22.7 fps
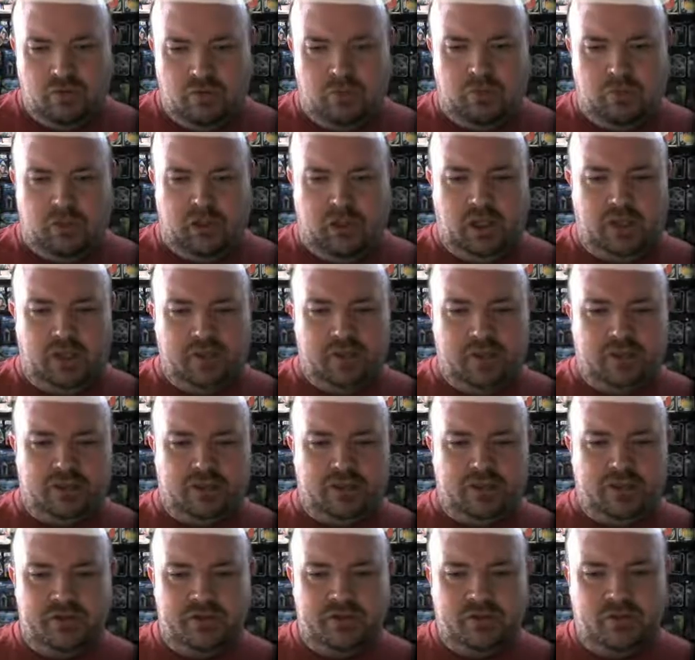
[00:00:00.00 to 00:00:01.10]

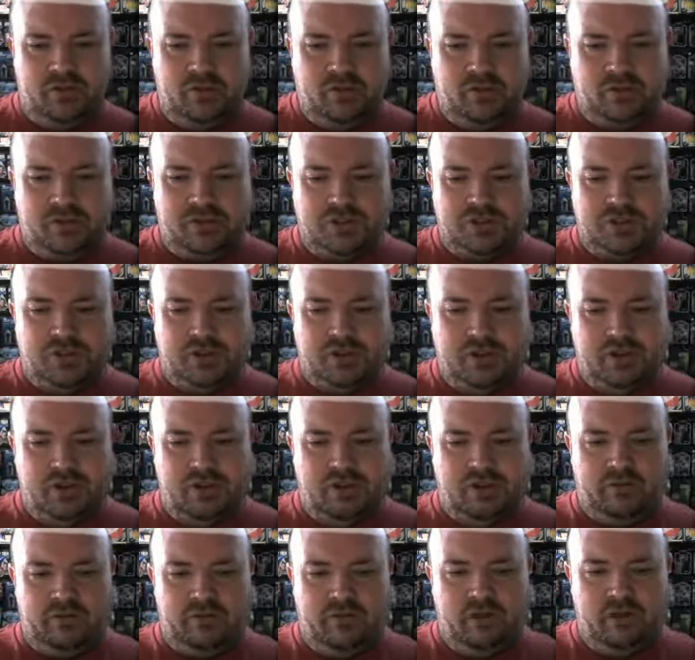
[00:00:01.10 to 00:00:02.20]
plummet almost to my
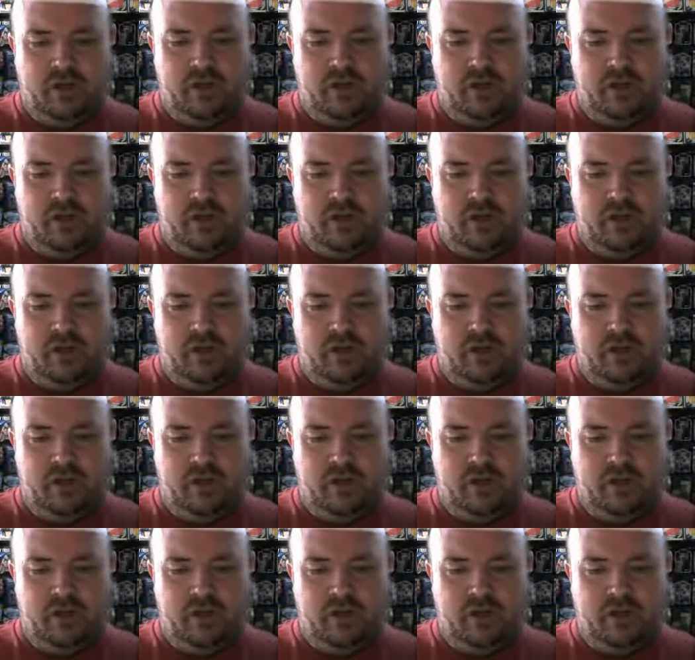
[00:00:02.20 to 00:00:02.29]
death.